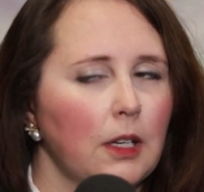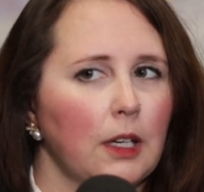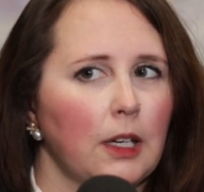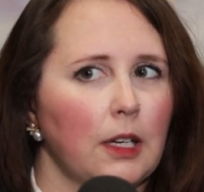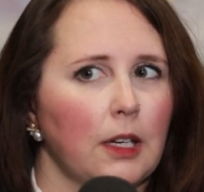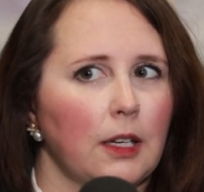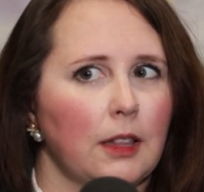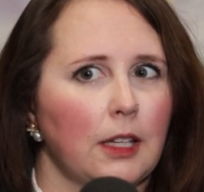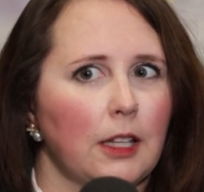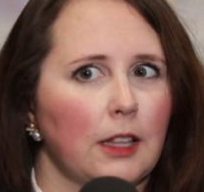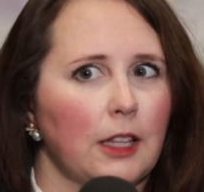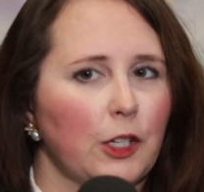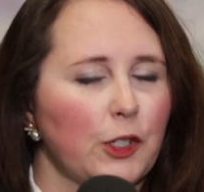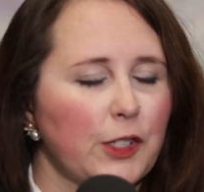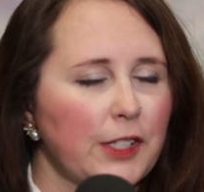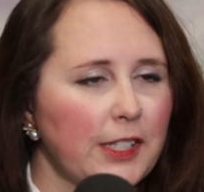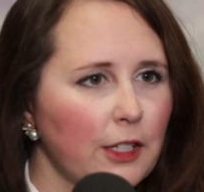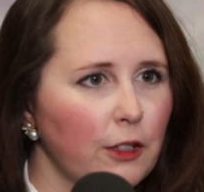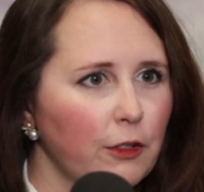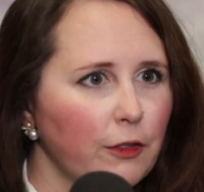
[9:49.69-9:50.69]
and then
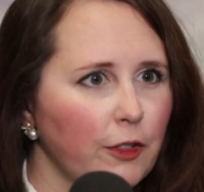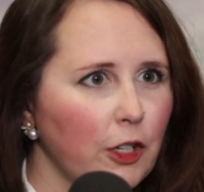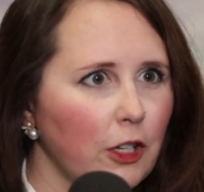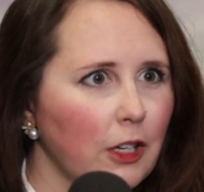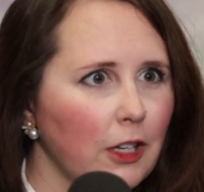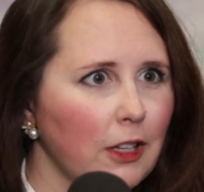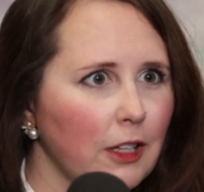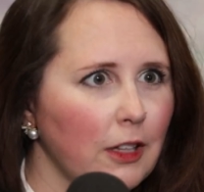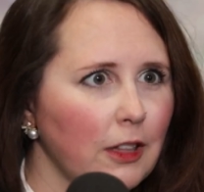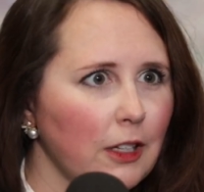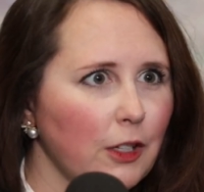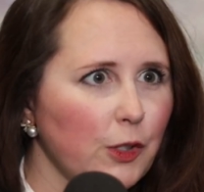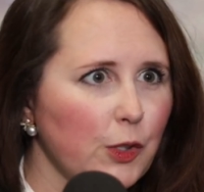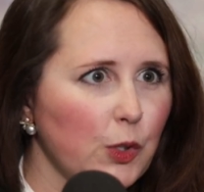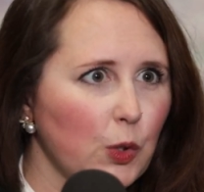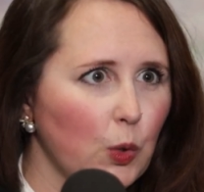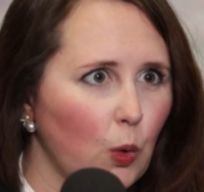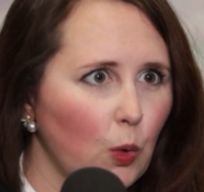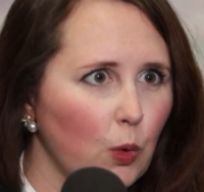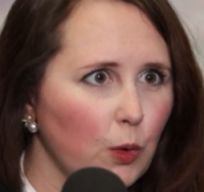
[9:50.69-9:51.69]
there's silver, and then
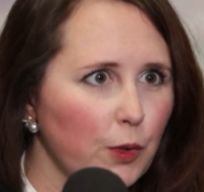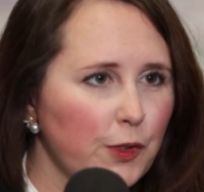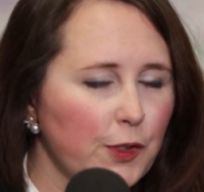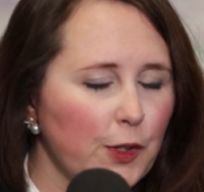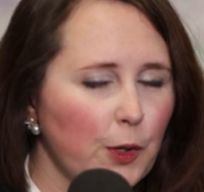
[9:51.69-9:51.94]
there's gold.